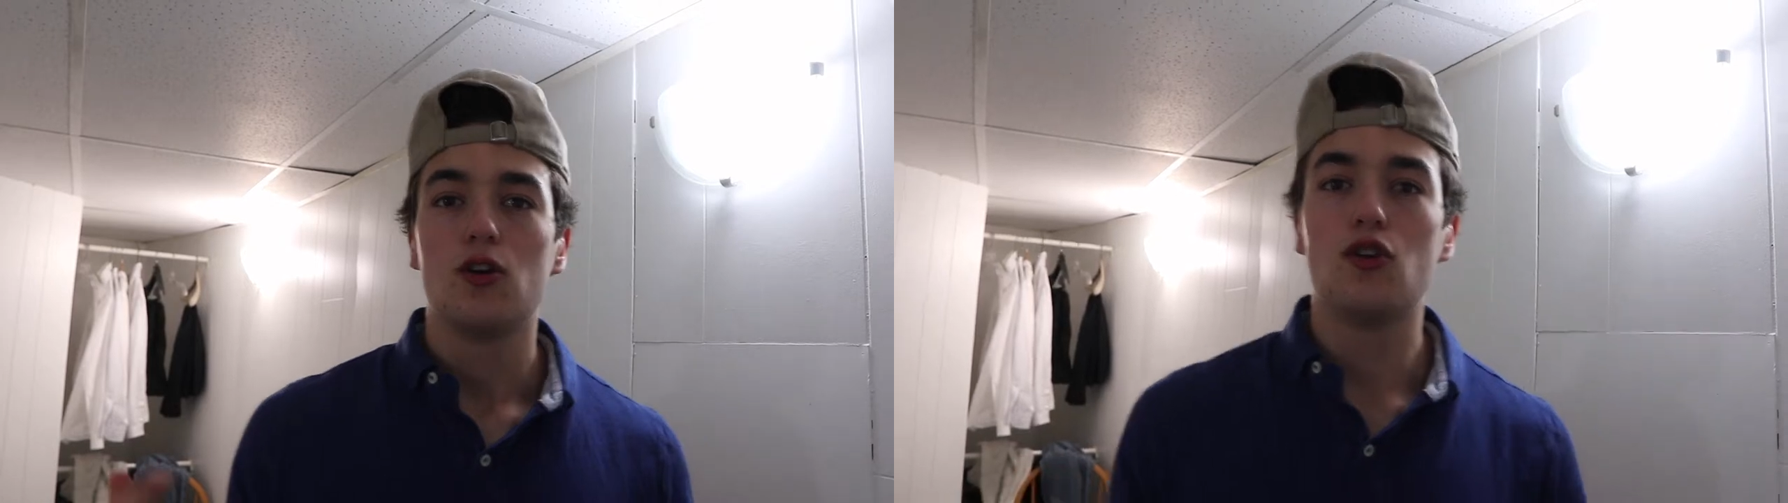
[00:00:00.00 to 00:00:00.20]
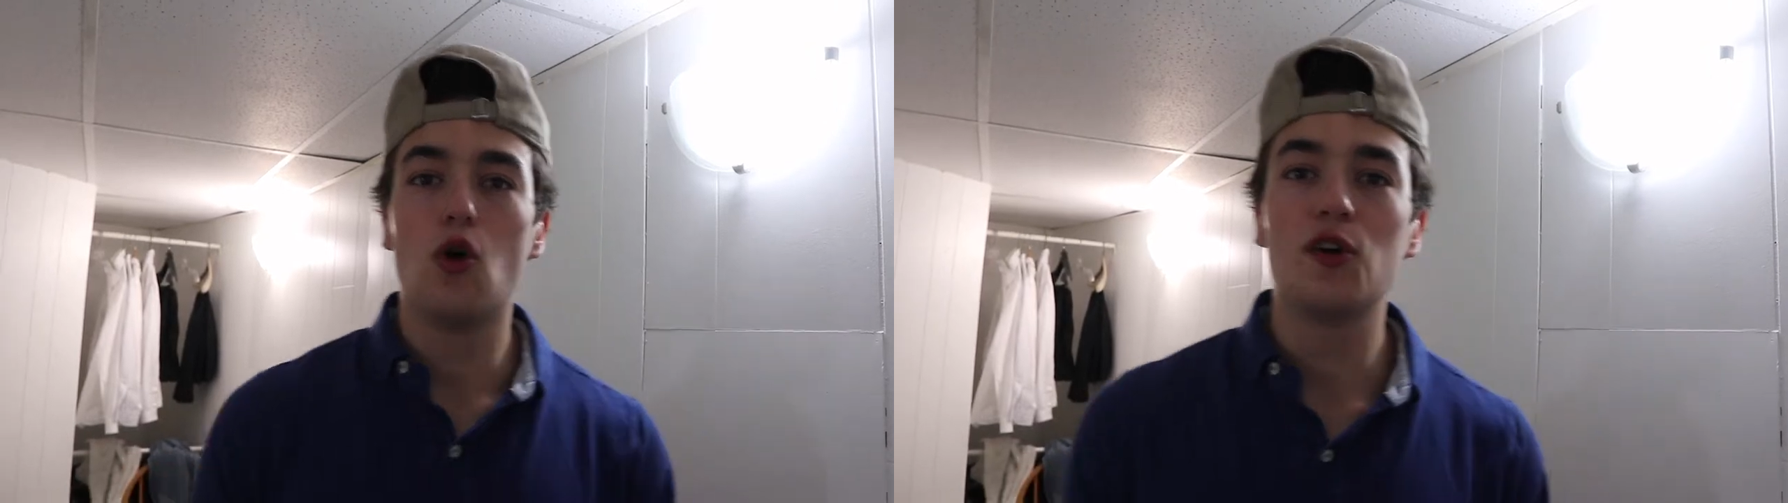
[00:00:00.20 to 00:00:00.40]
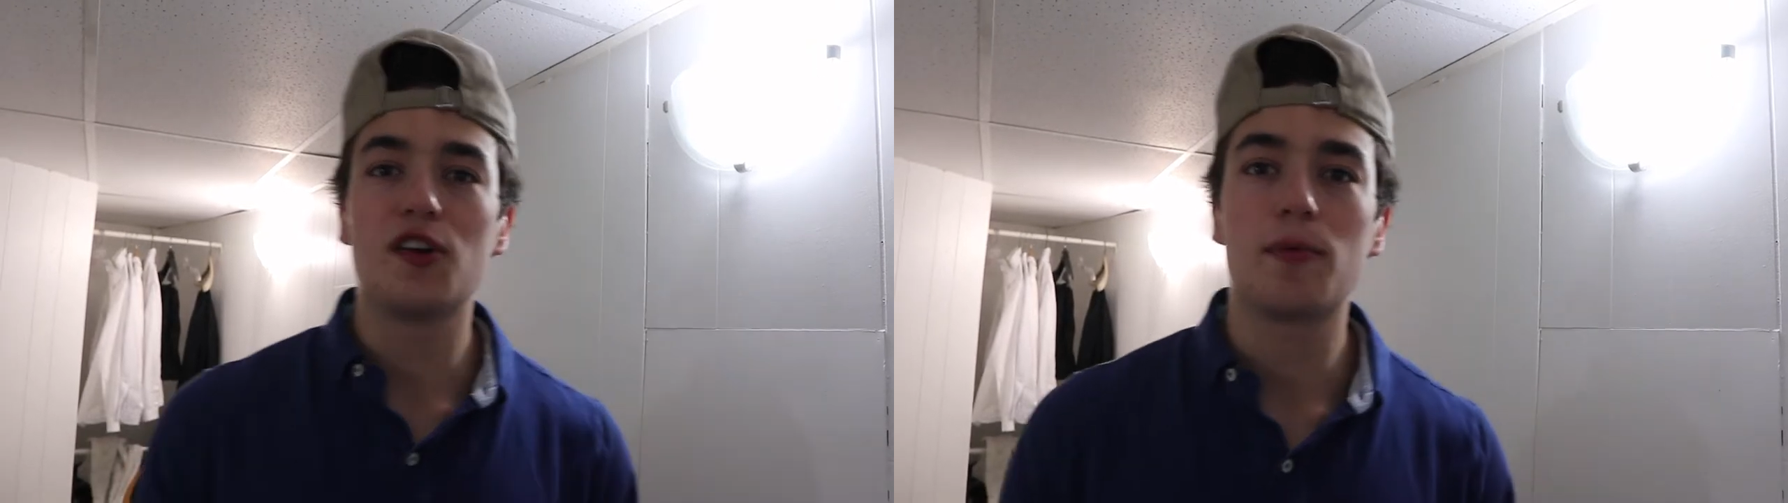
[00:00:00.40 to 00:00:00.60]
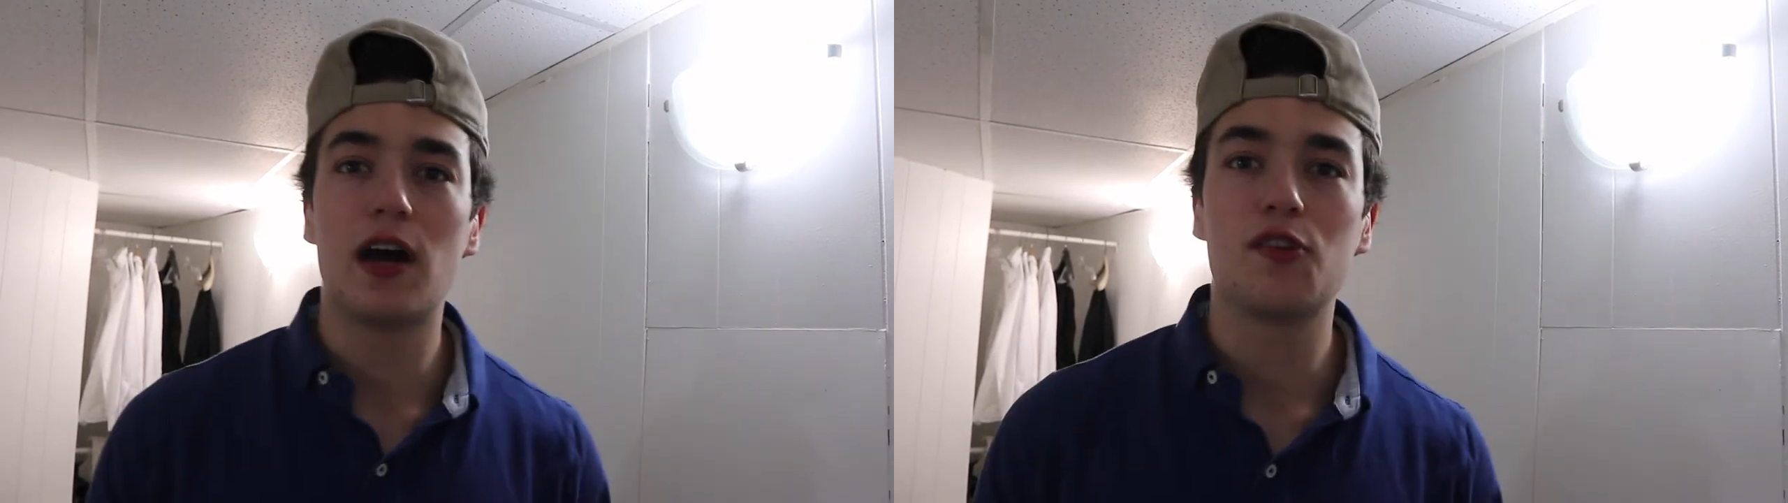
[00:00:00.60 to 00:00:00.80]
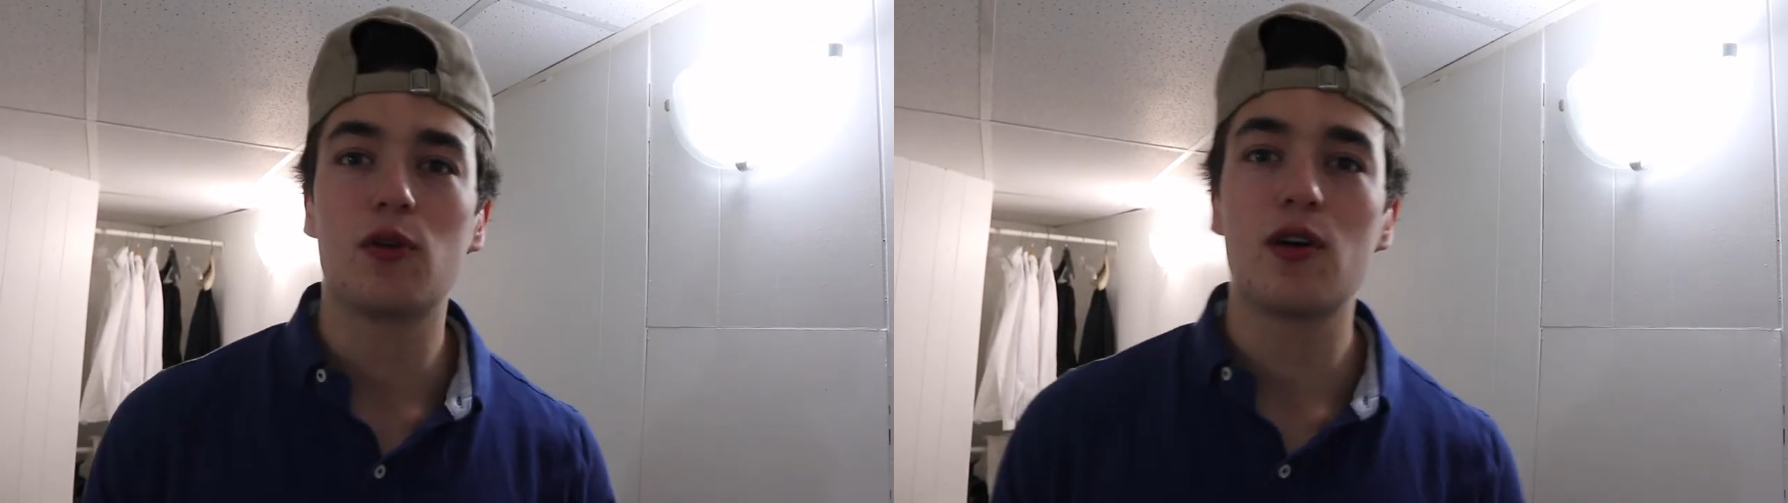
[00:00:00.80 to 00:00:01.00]
Yo, what's up
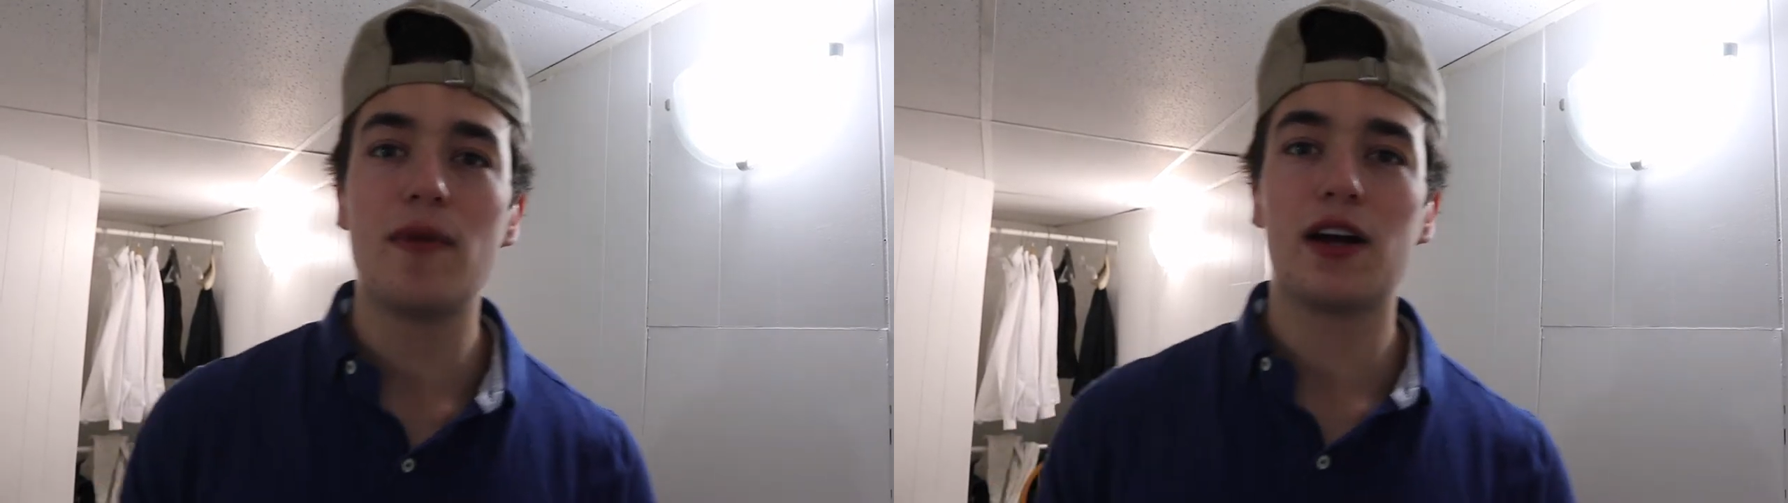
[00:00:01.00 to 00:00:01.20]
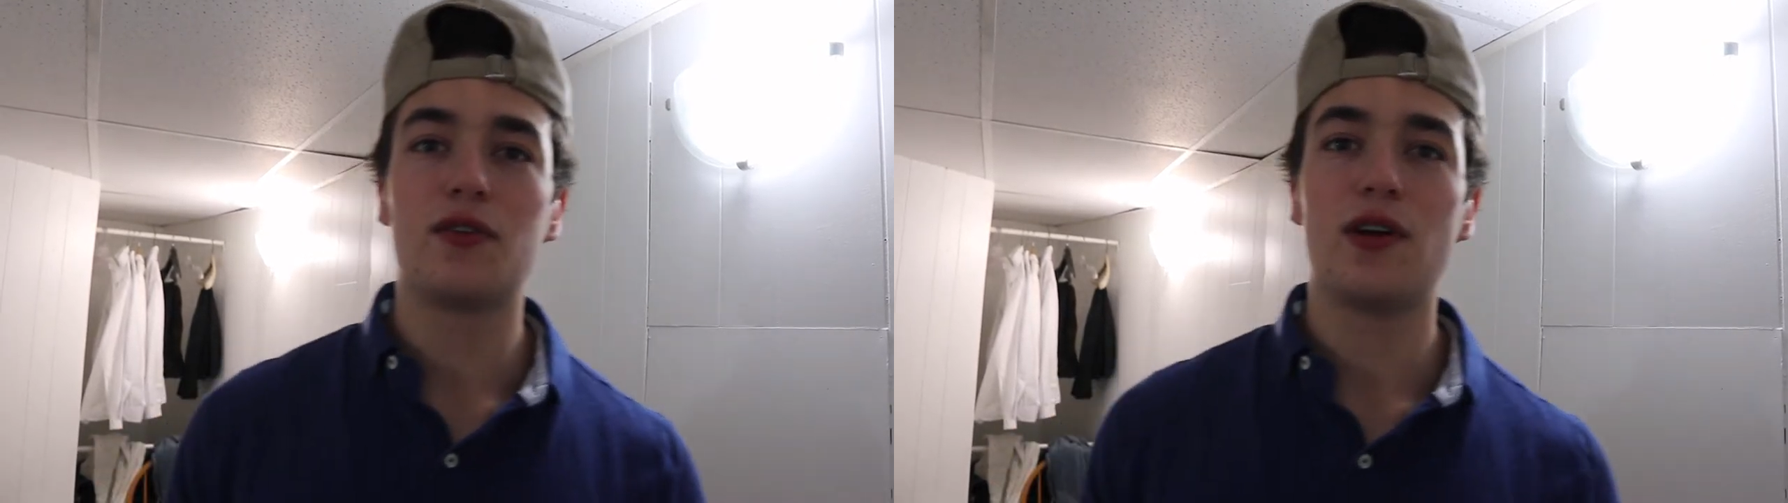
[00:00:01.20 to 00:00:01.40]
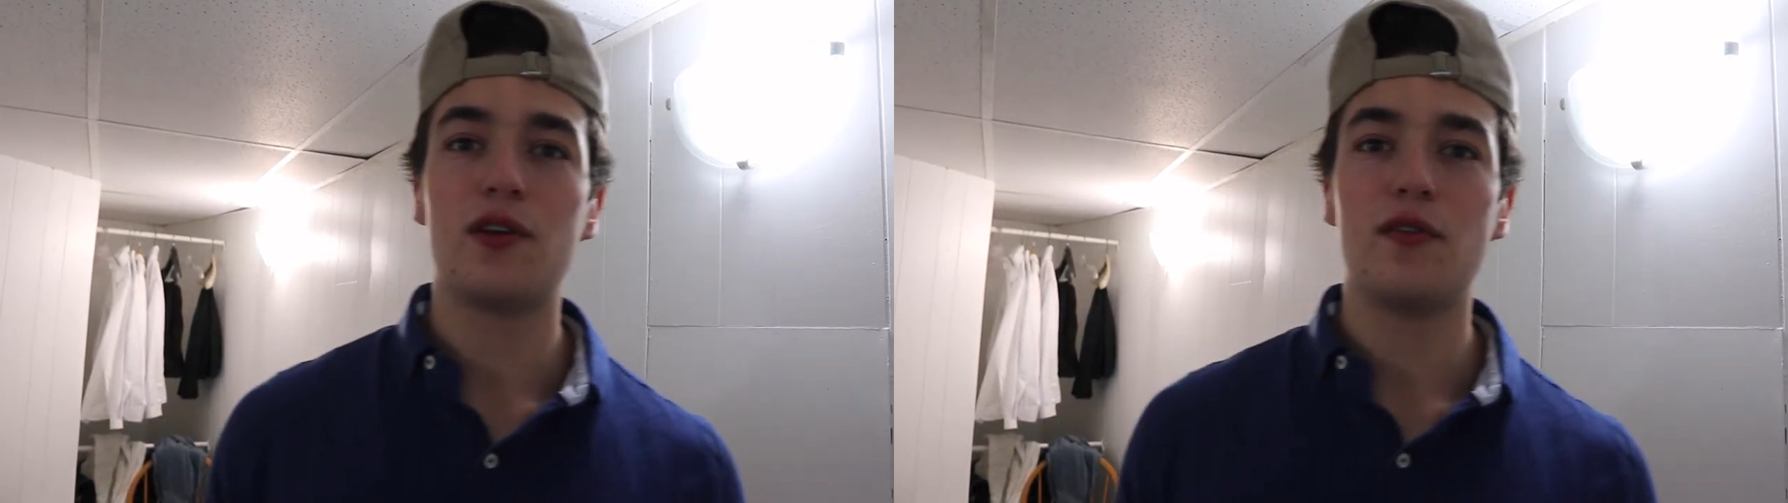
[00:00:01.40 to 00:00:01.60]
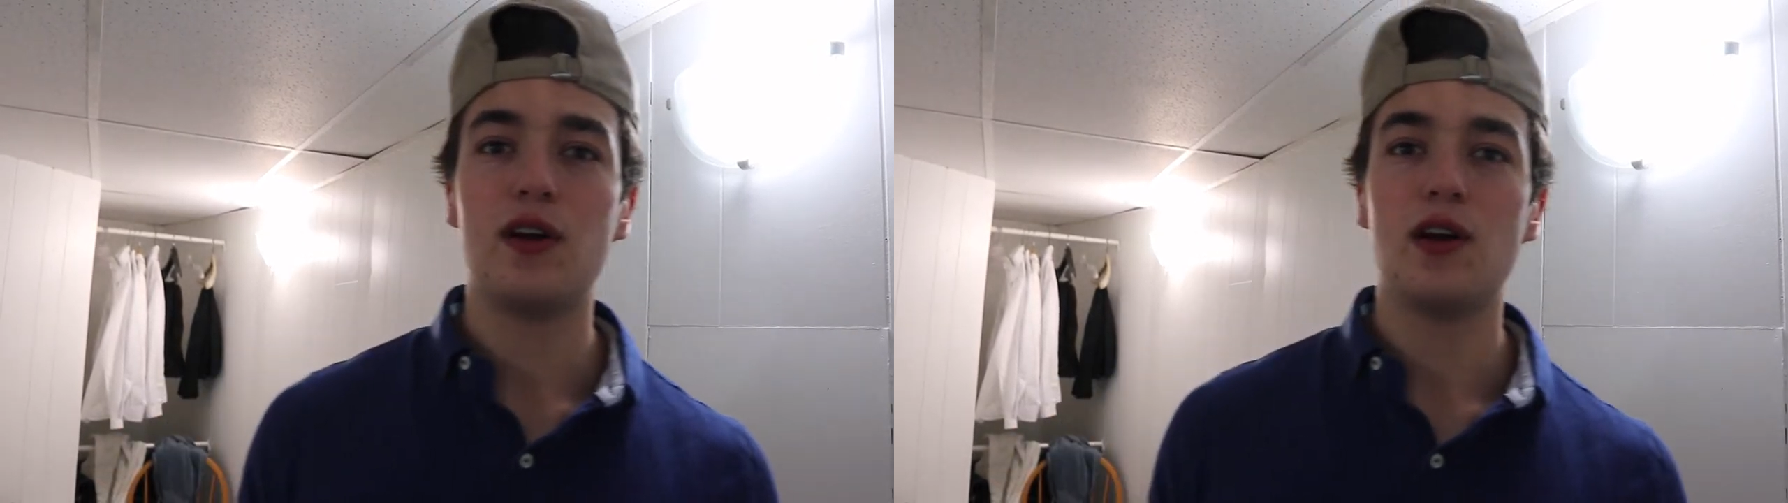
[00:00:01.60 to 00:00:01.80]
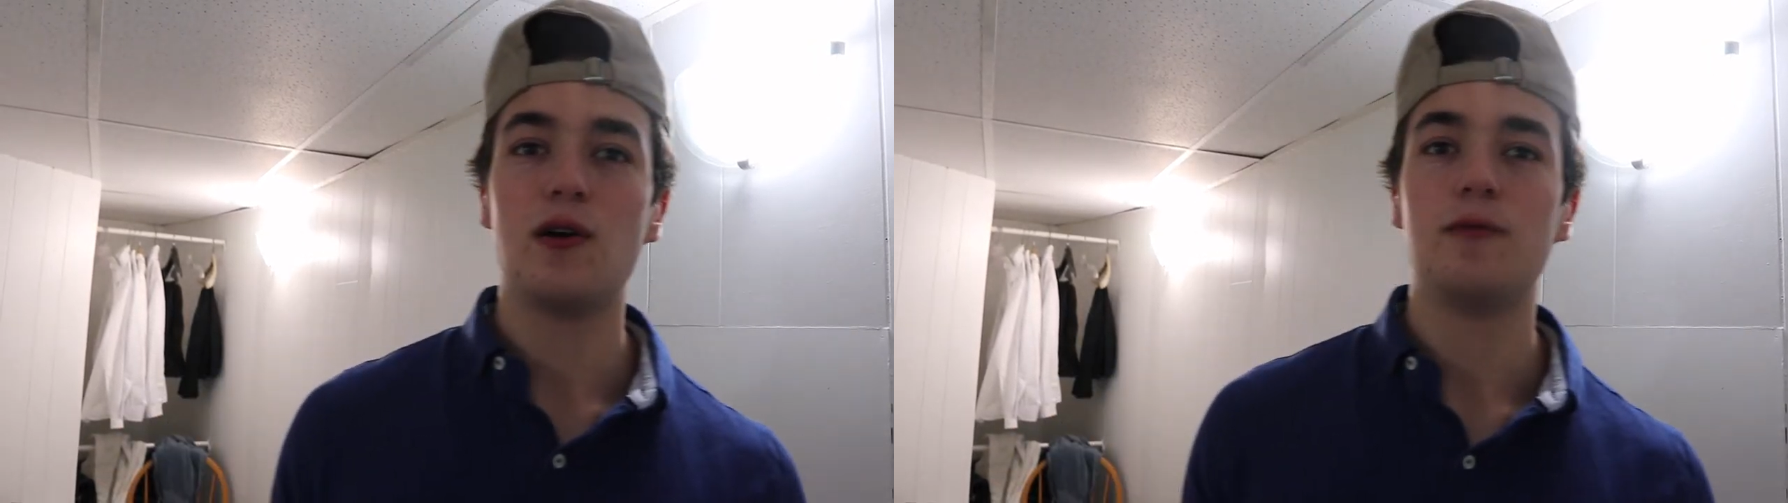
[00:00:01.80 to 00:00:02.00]
guys? Welcome back to another
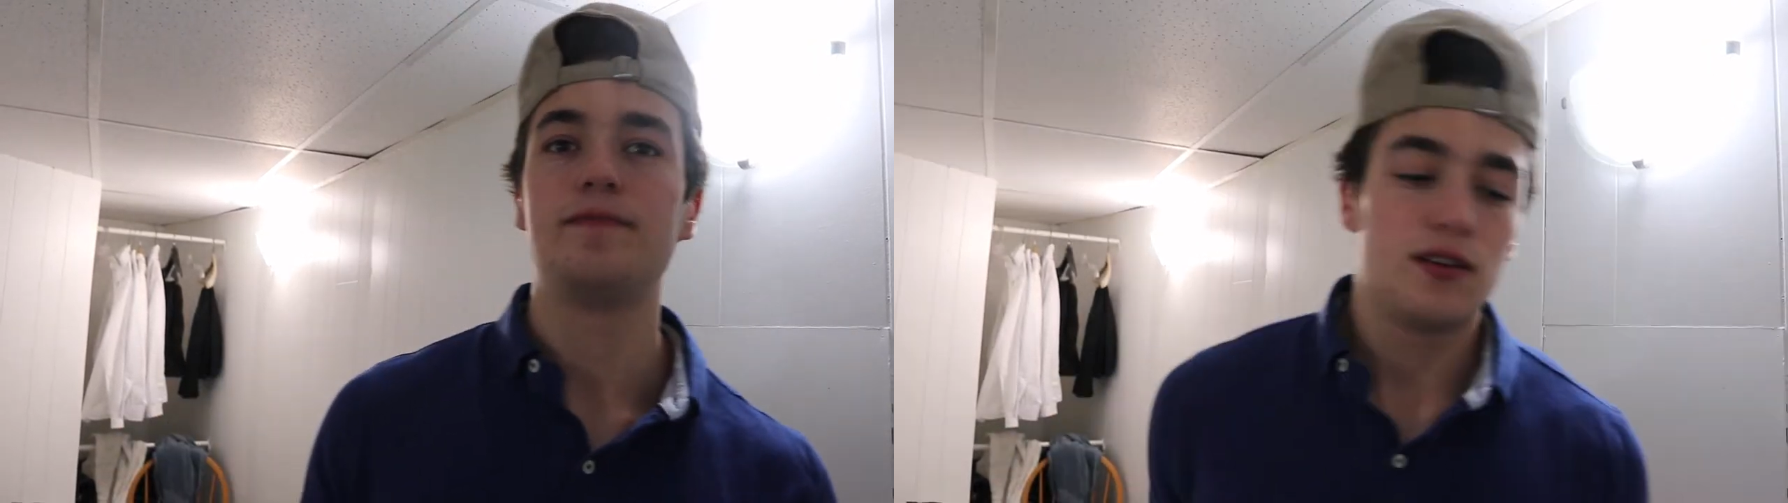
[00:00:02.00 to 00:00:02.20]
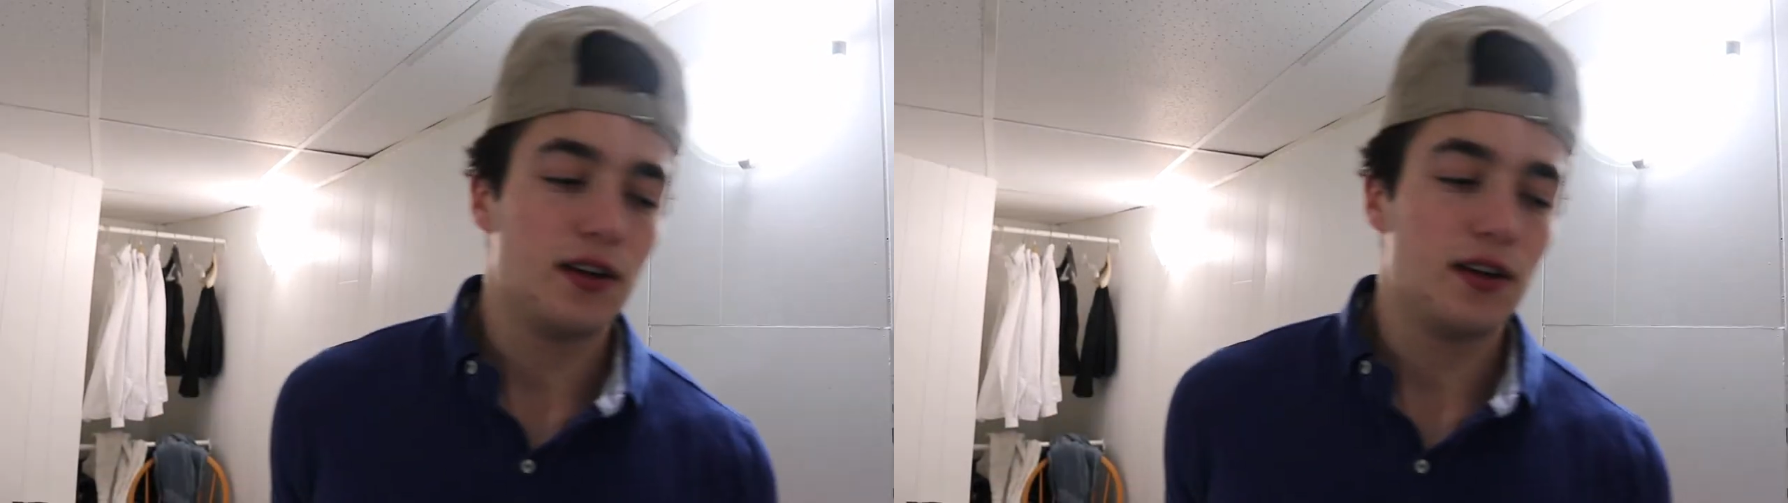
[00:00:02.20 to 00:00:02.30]
video.